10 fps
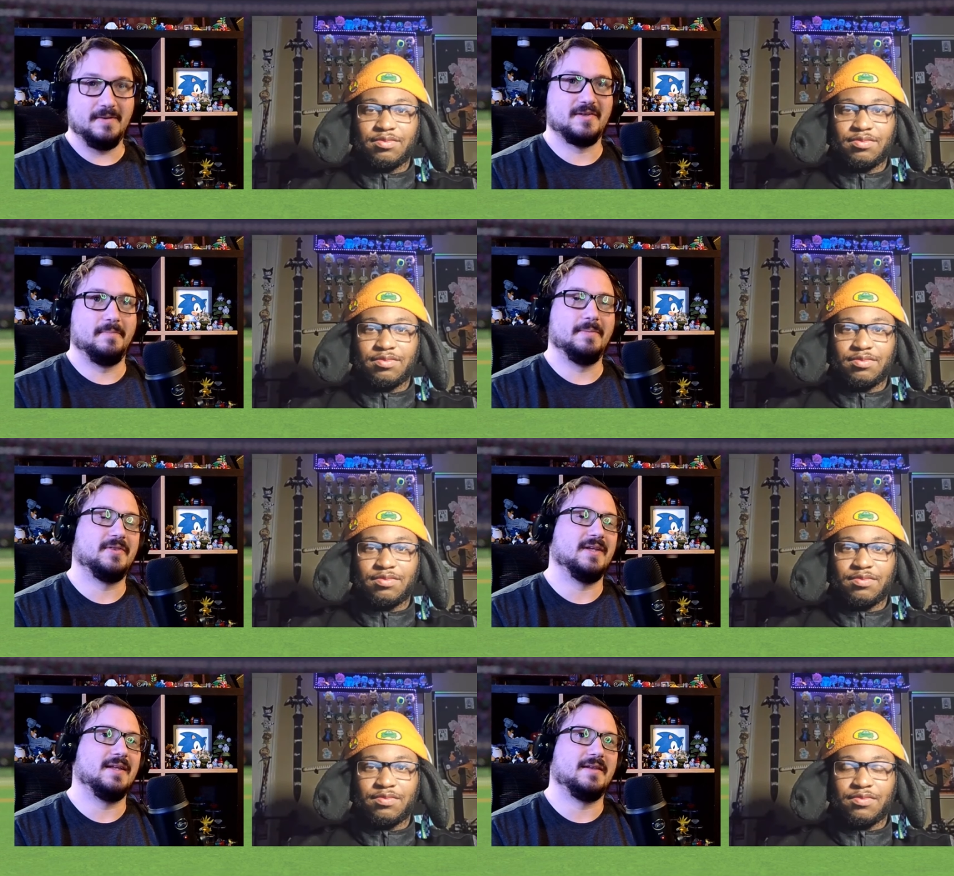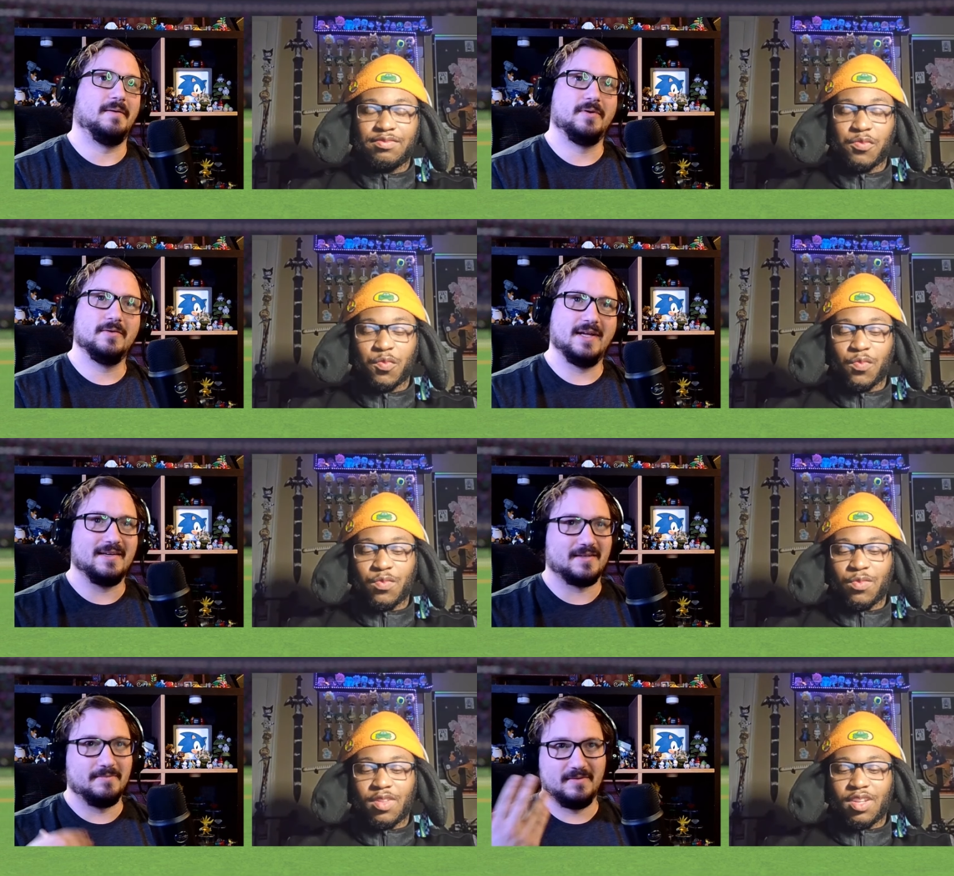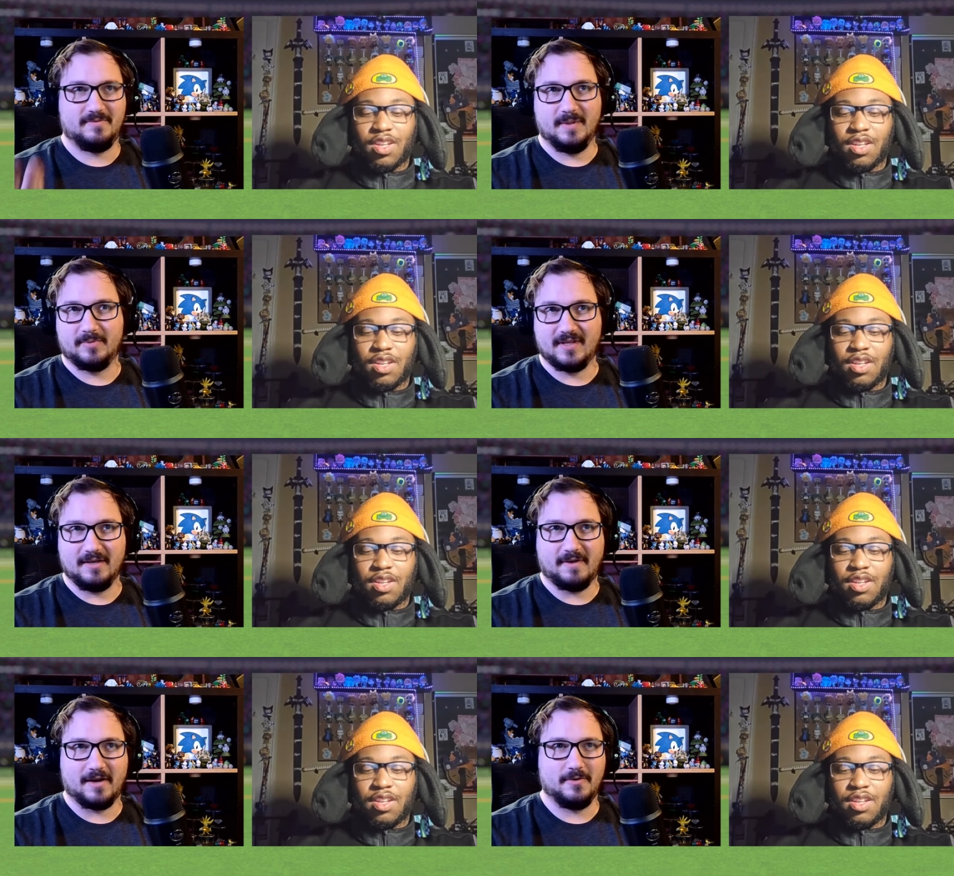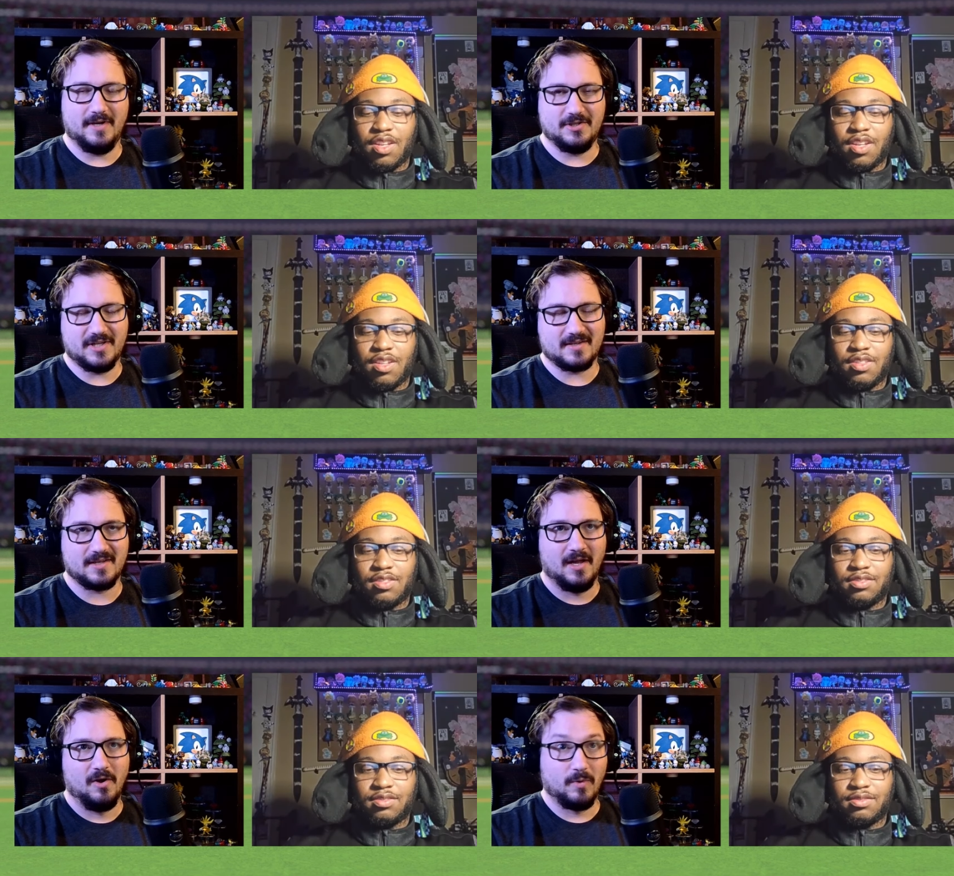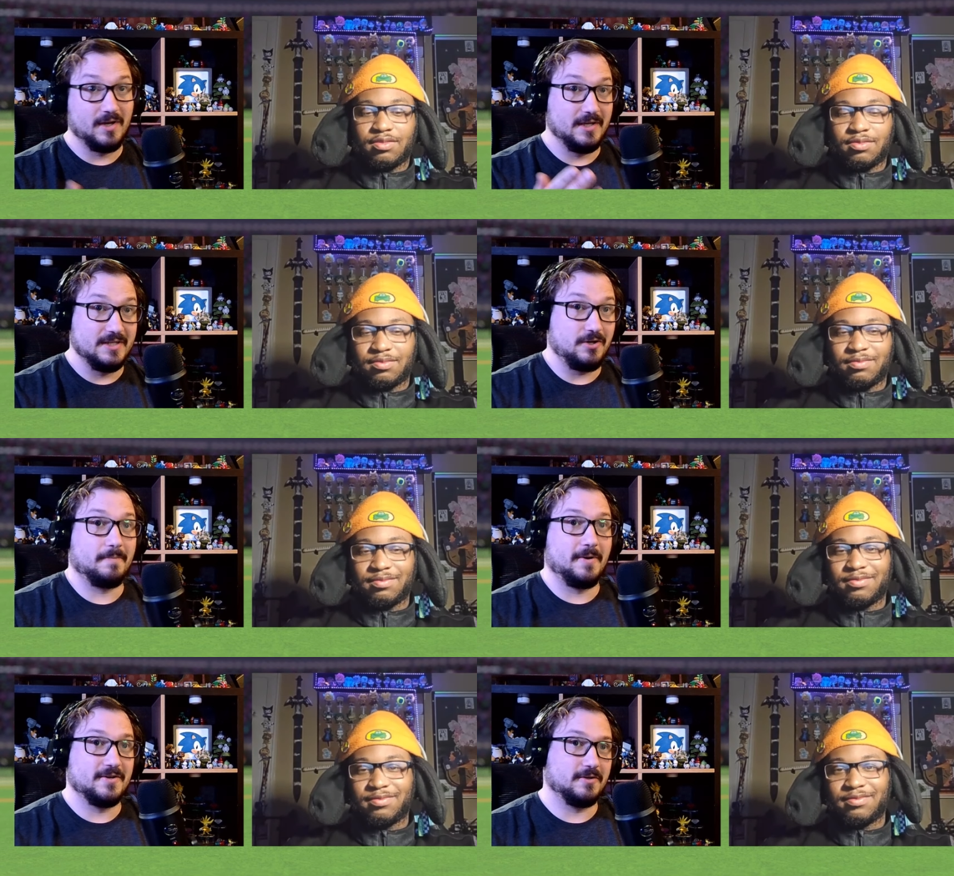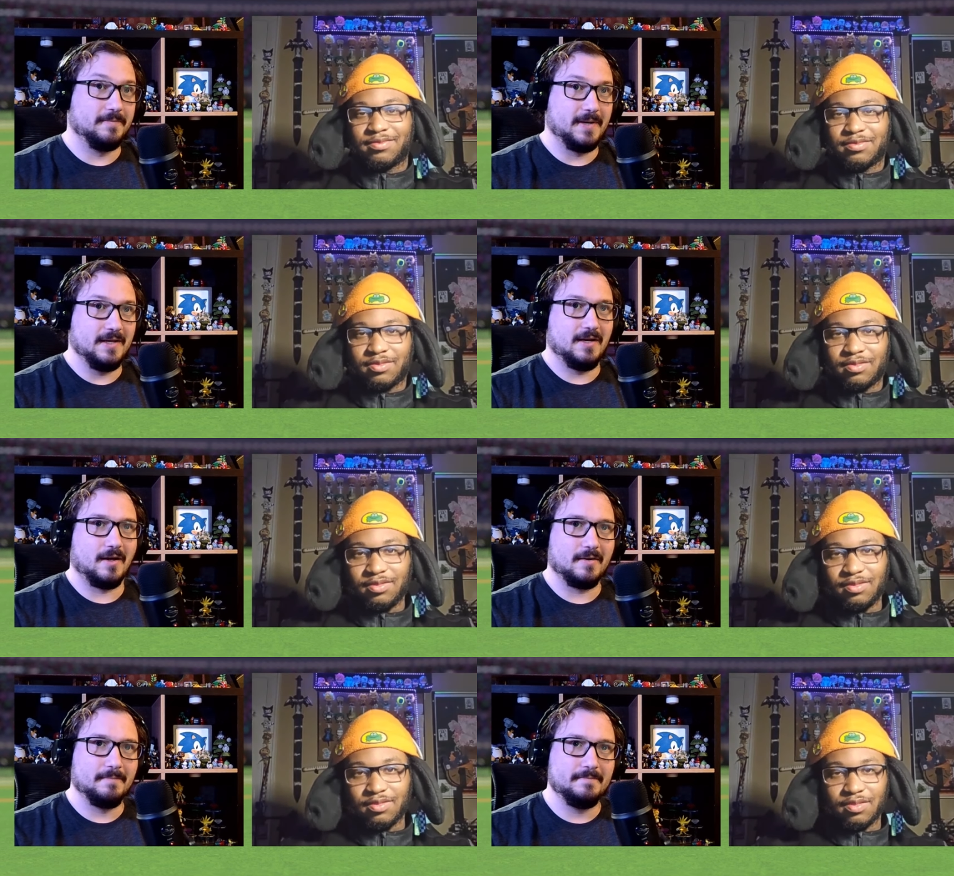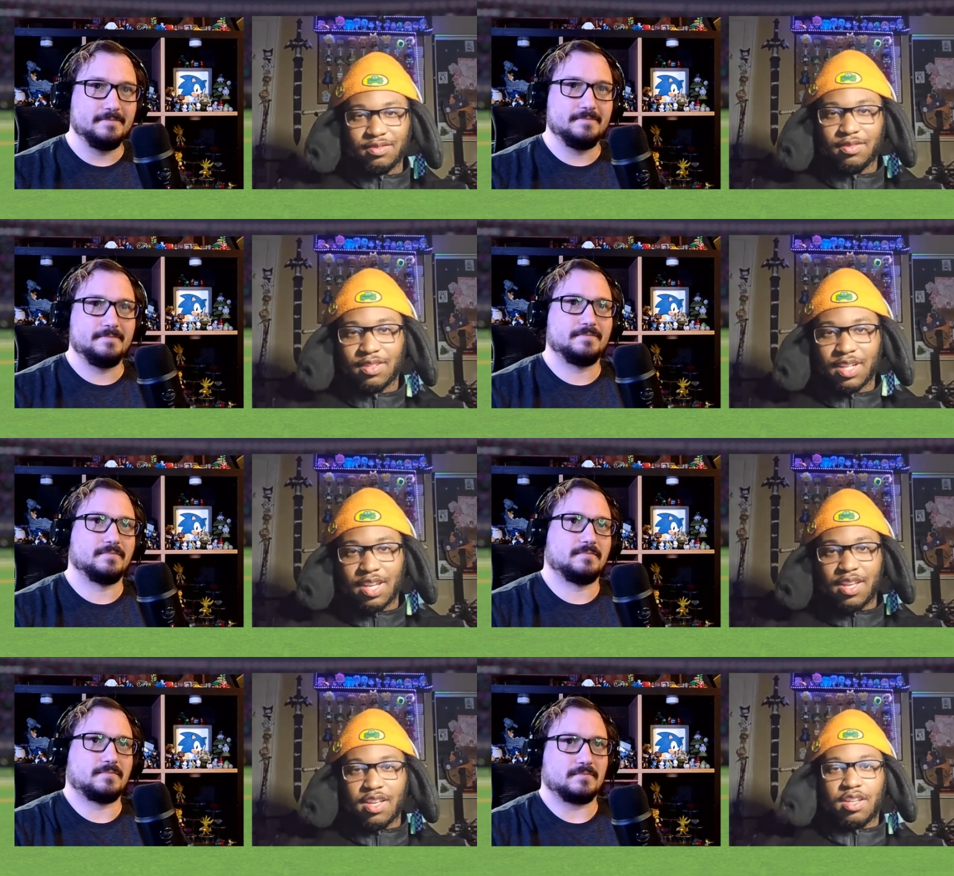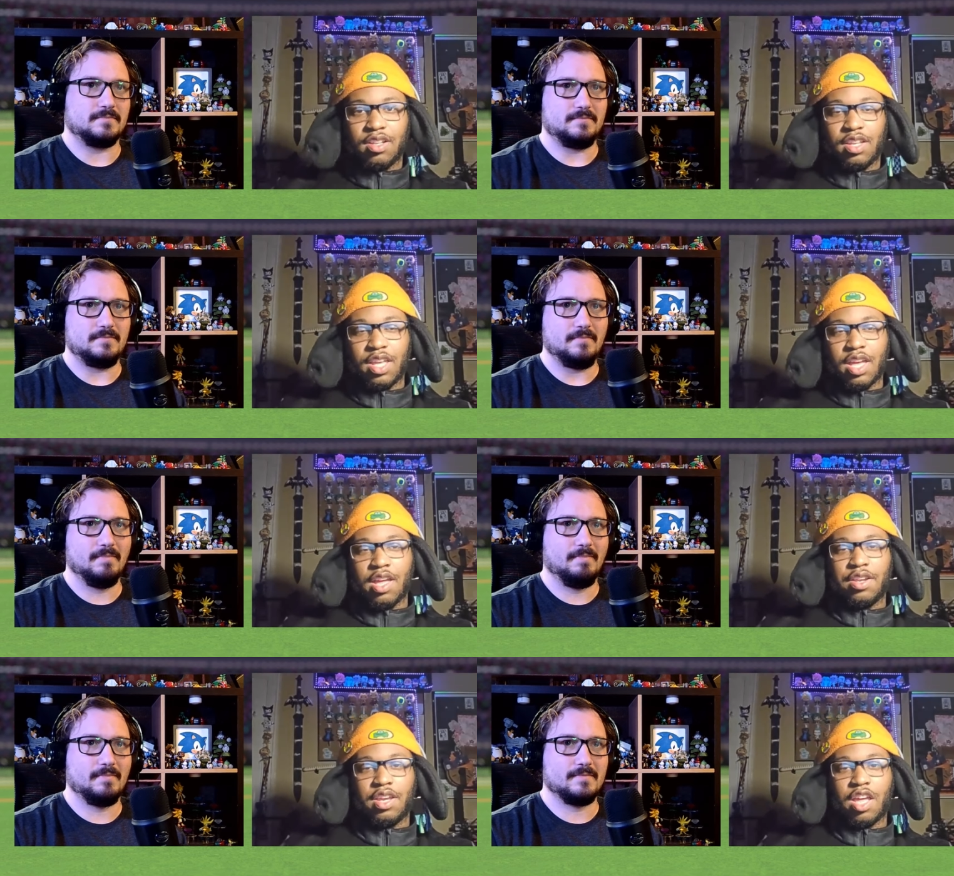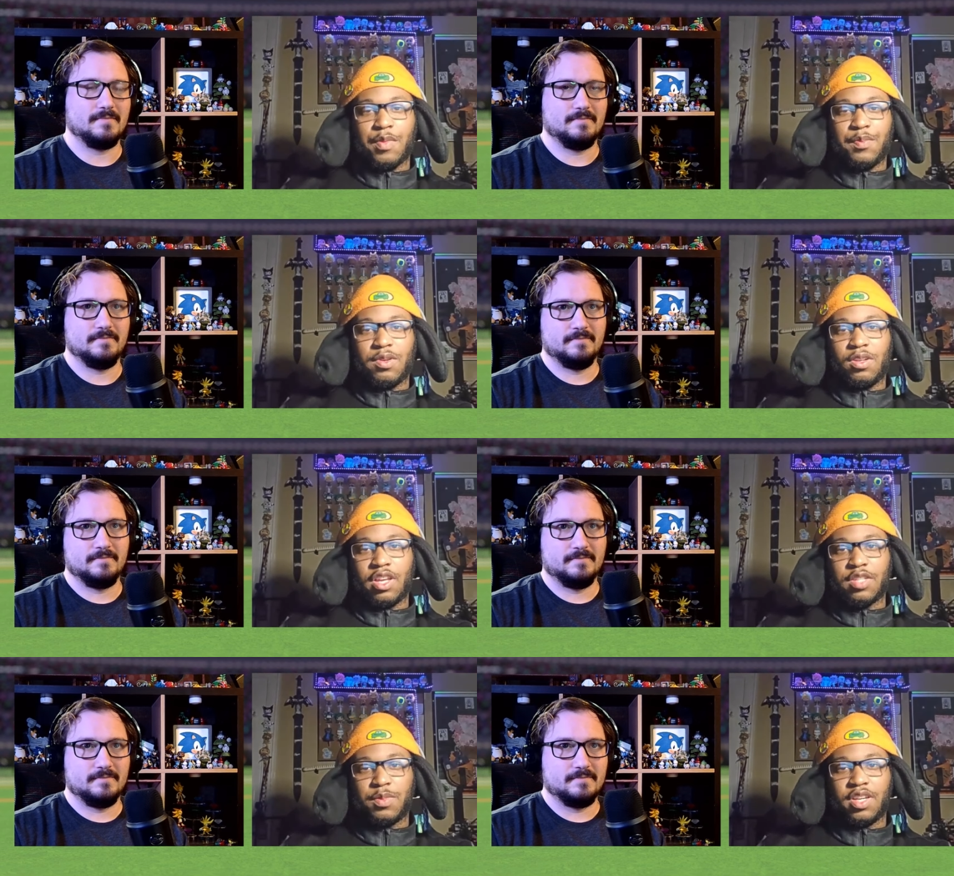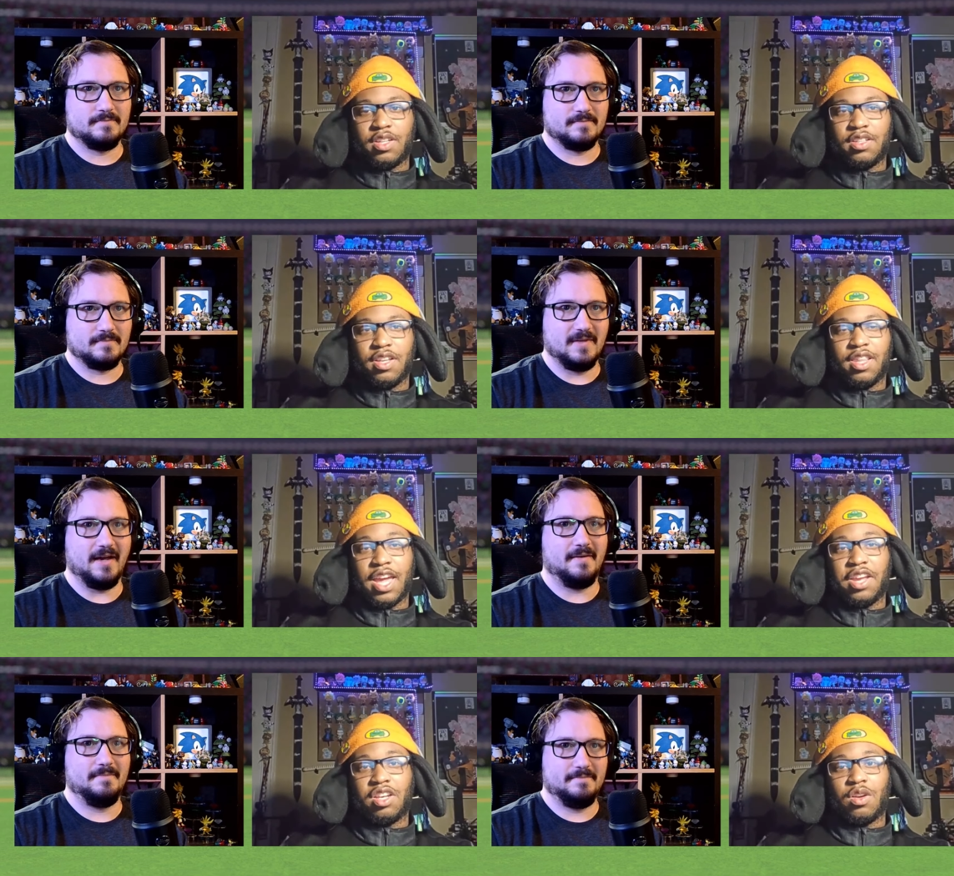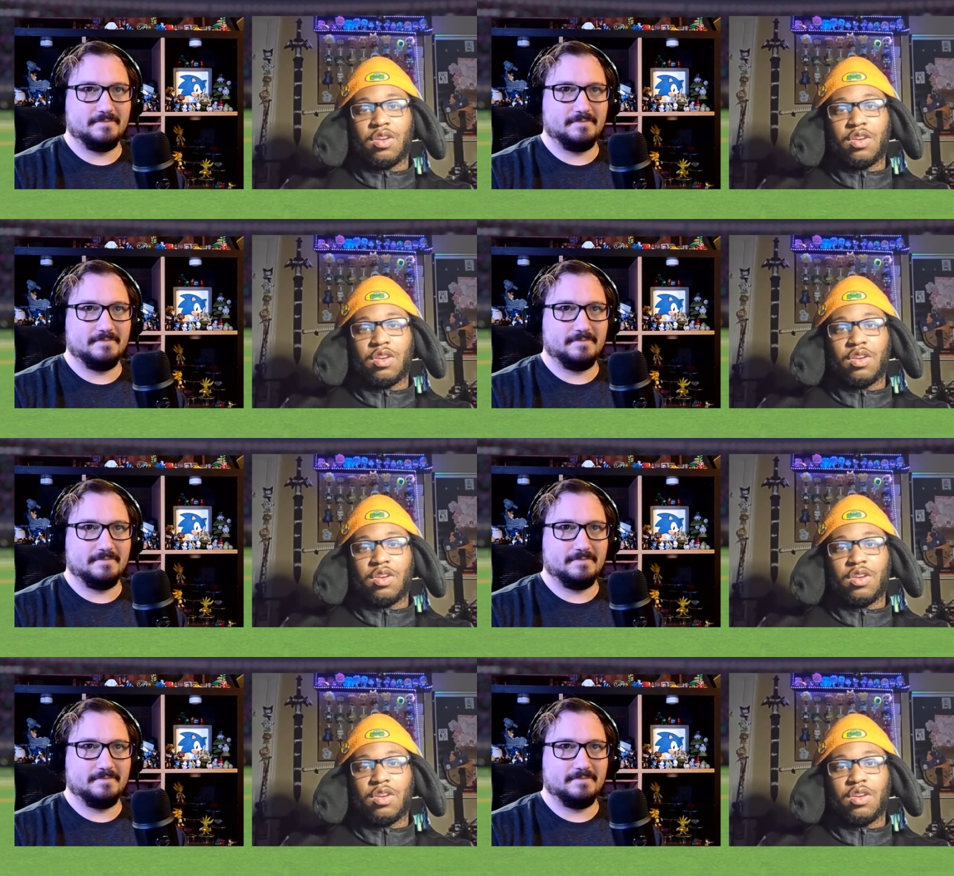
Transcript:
Speaker 1: Some people think they're bootlegs, some people think factory rejects. What is your personal opinion on them?
Speaker 2: Yeah, they gotta be bootlegs, man. Like yeah. the